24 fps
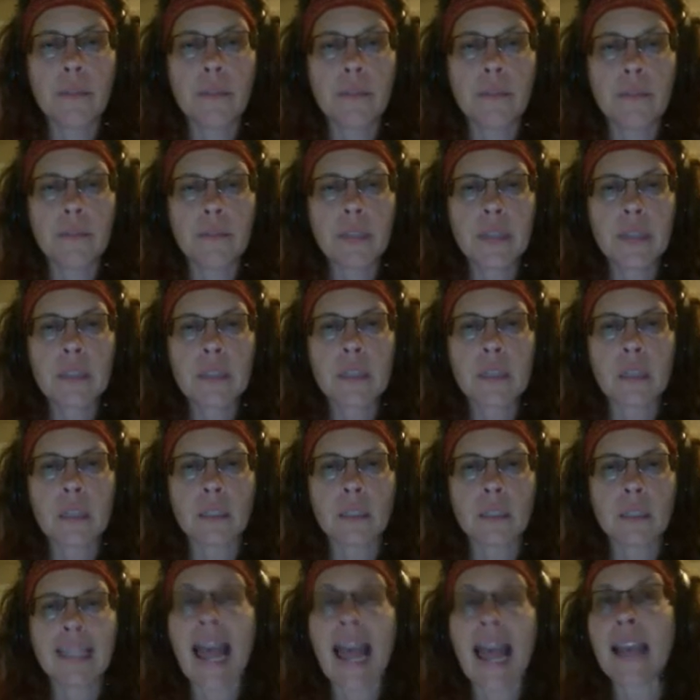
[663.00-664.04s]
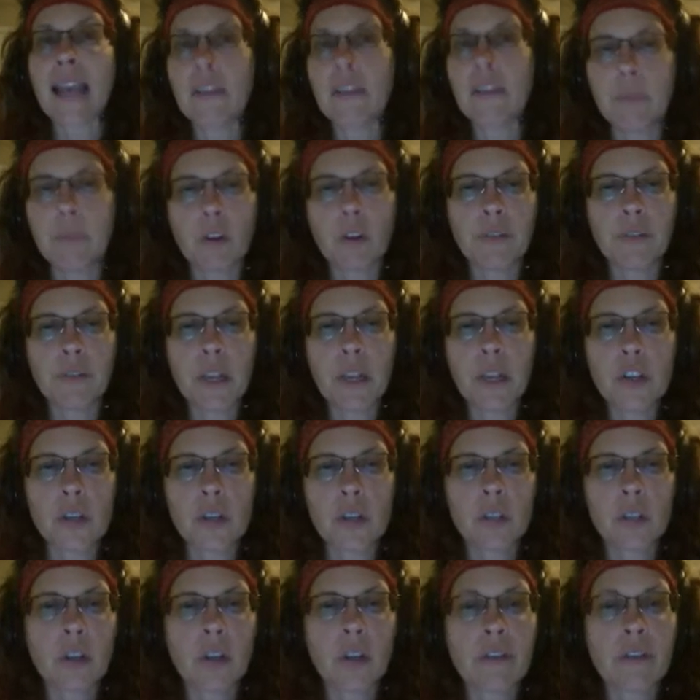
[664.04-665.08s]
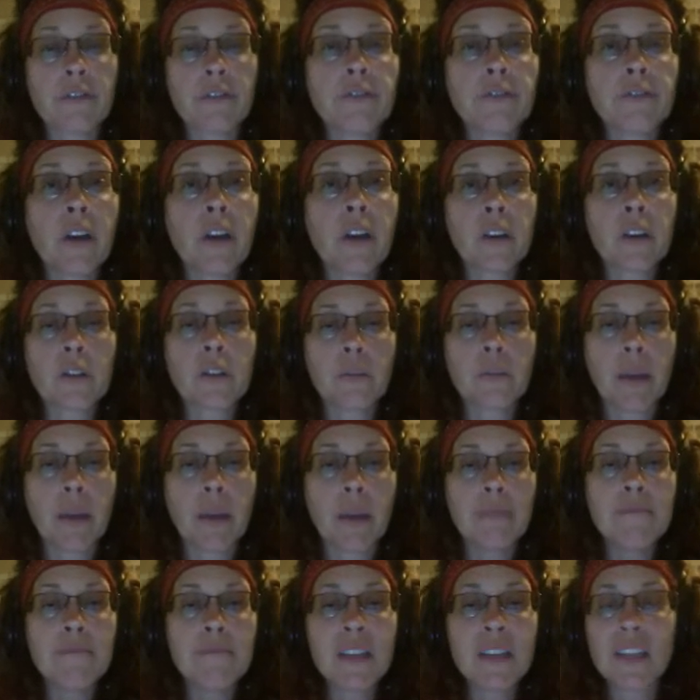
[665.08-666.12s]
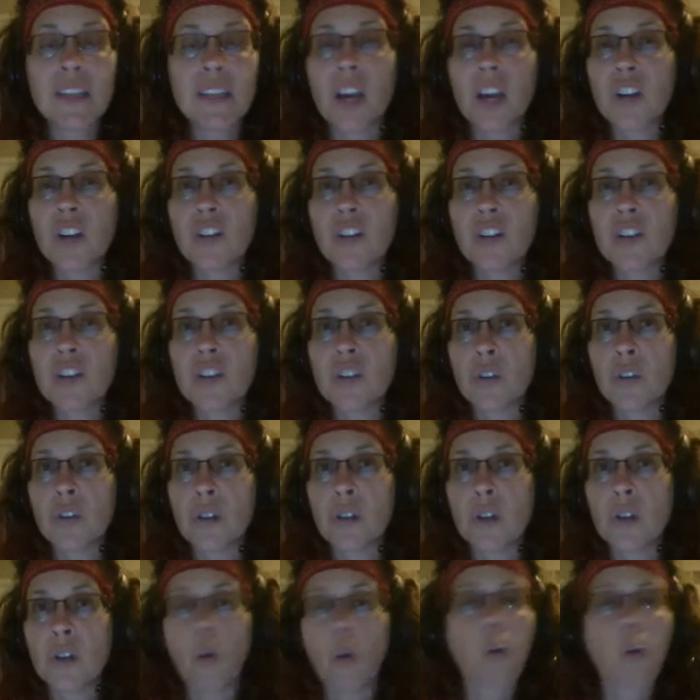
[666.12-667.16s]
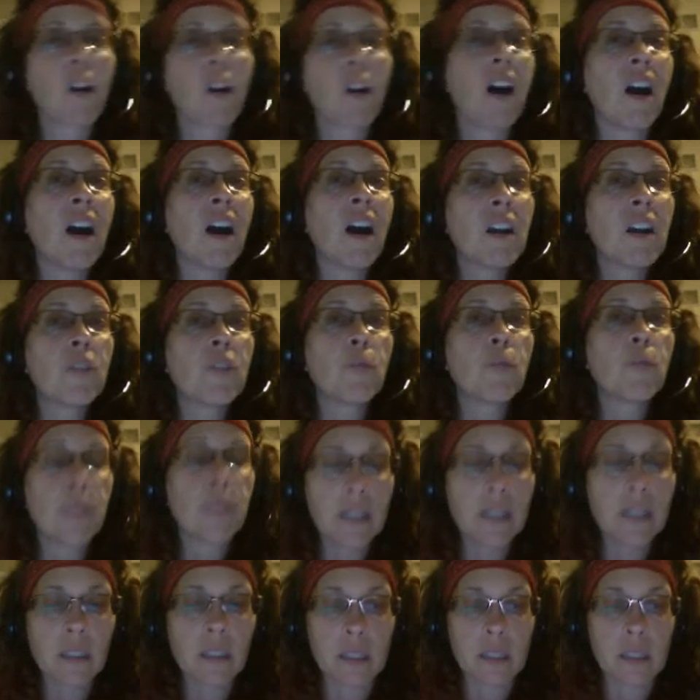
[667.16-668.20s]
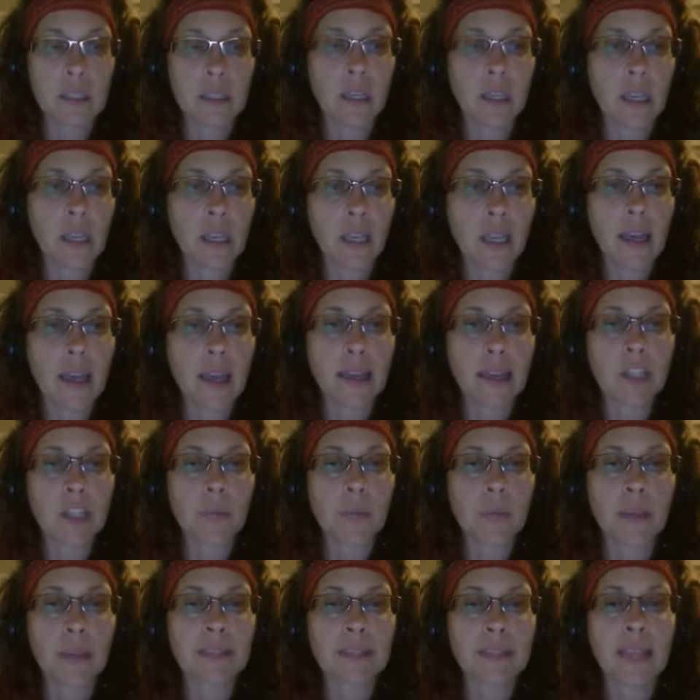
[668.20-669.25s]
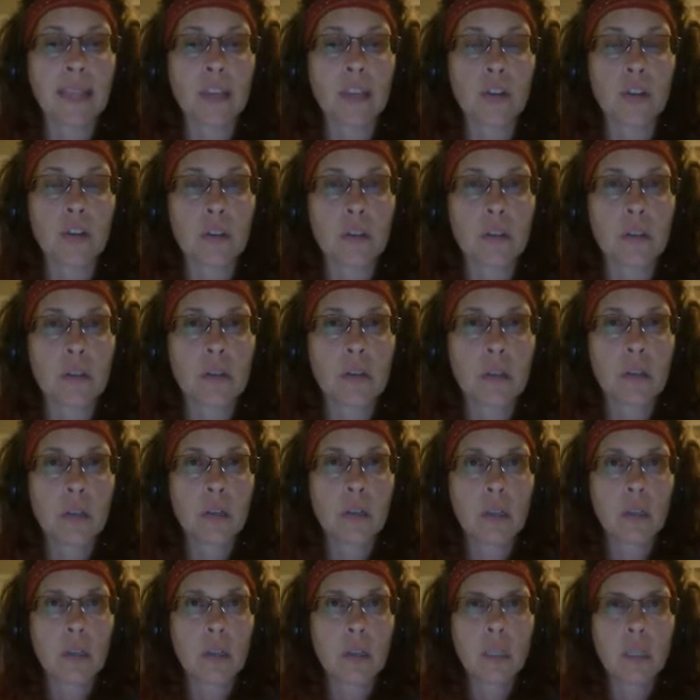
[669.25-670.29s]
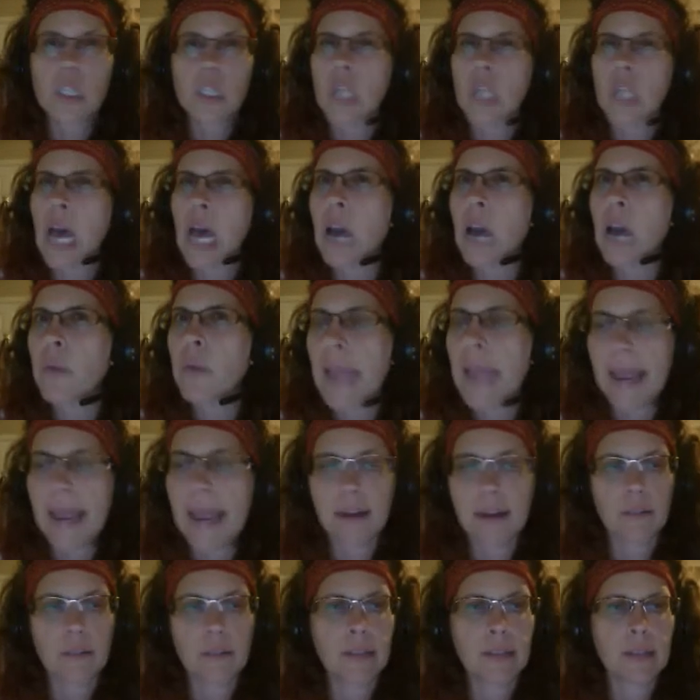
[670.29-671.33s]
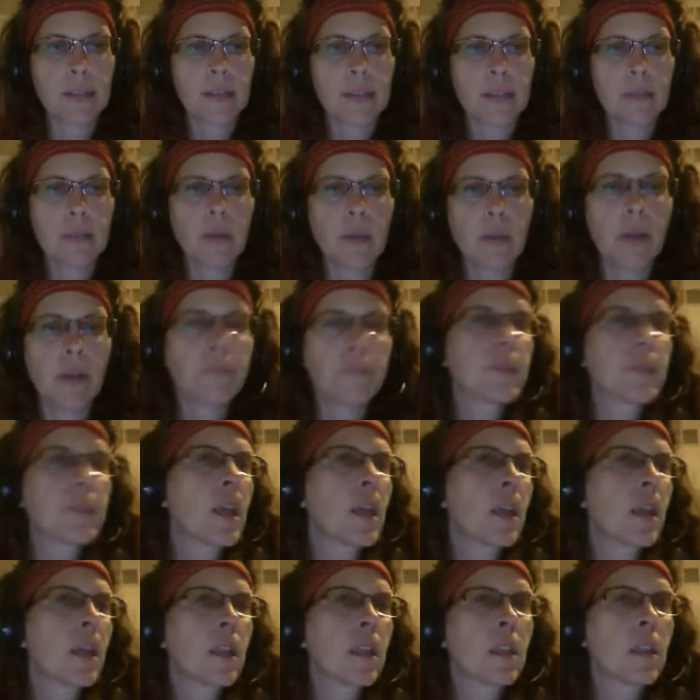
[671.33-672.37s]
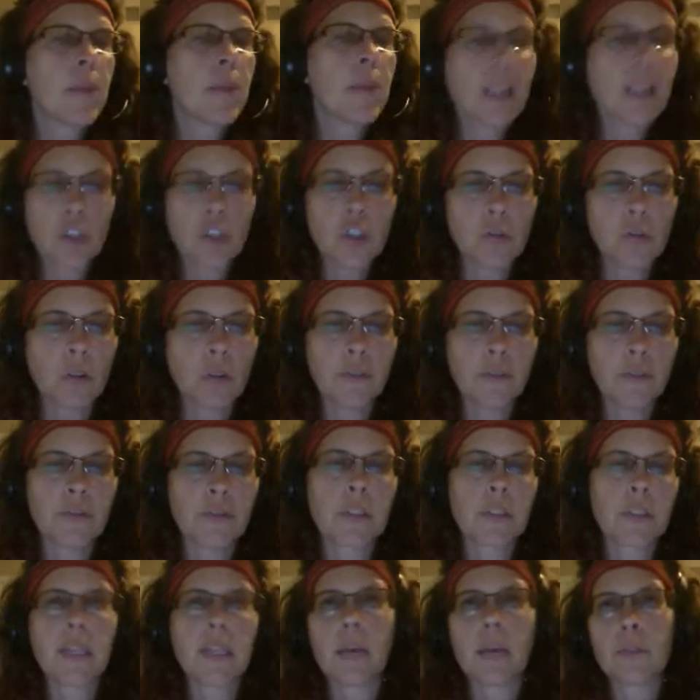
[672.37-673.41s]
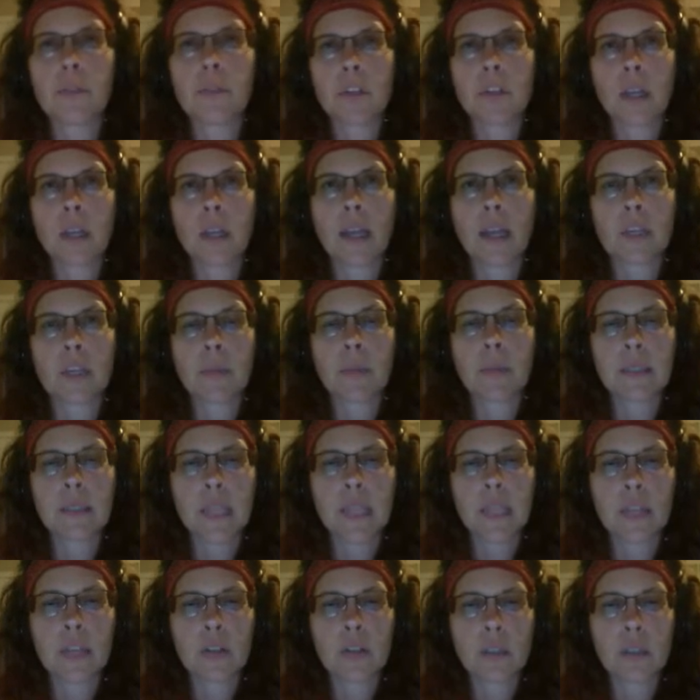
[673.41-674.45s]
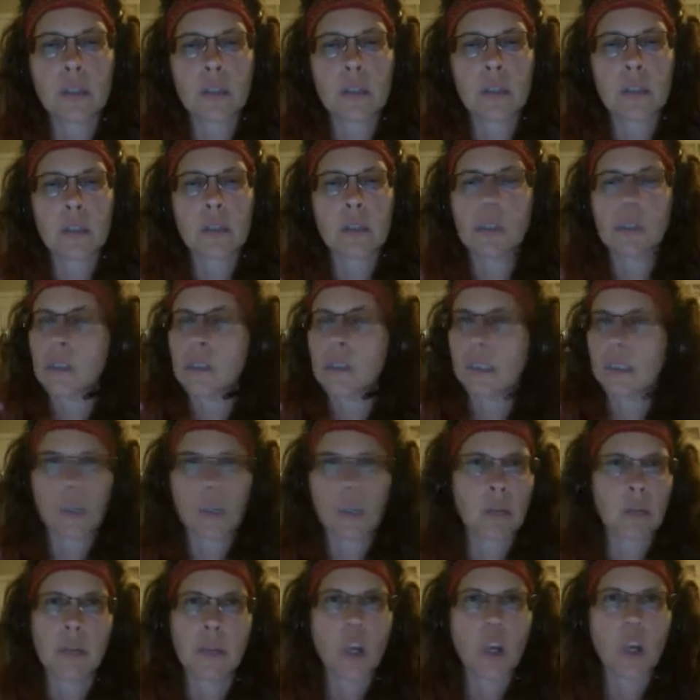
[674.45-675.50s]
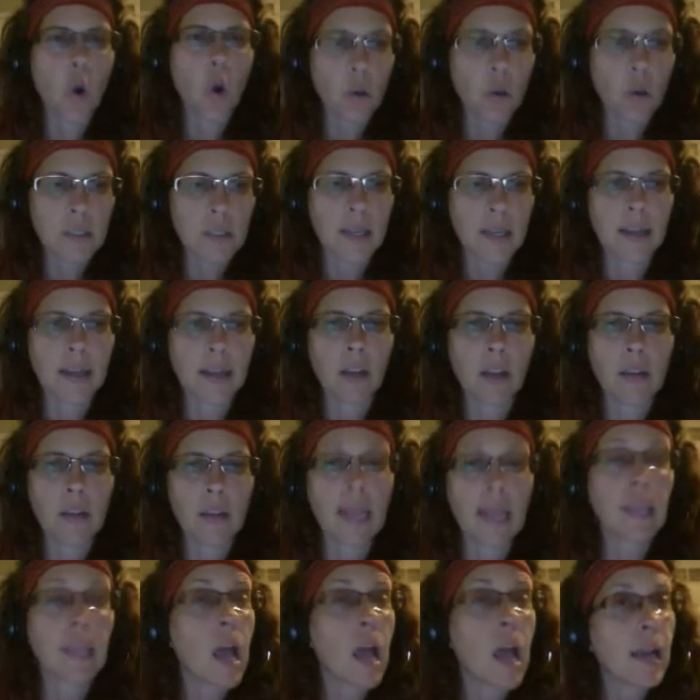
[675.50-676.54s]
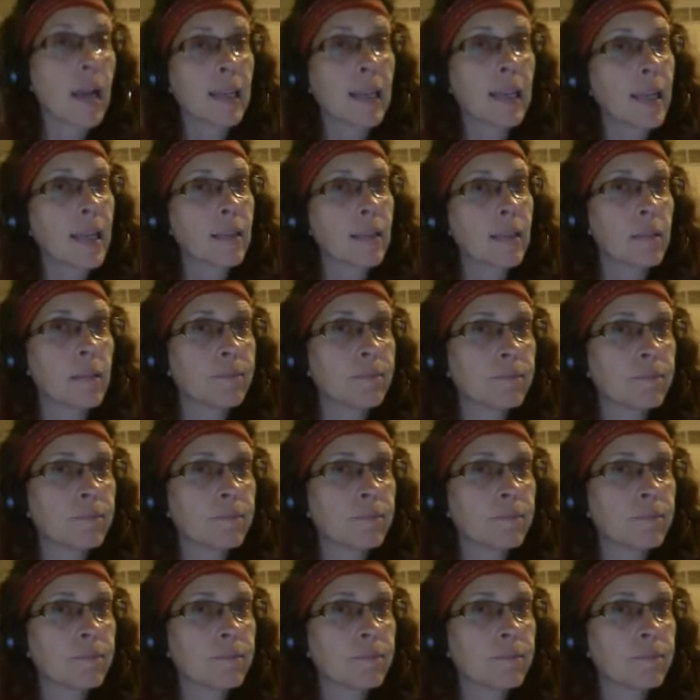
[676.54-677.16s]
This lack of motivation is often fostered by misunderstood or unrealistic expectations. So how do we handle this? Well, the best tool for establishing expectations is going to be goal setting, okay? Locke and Latham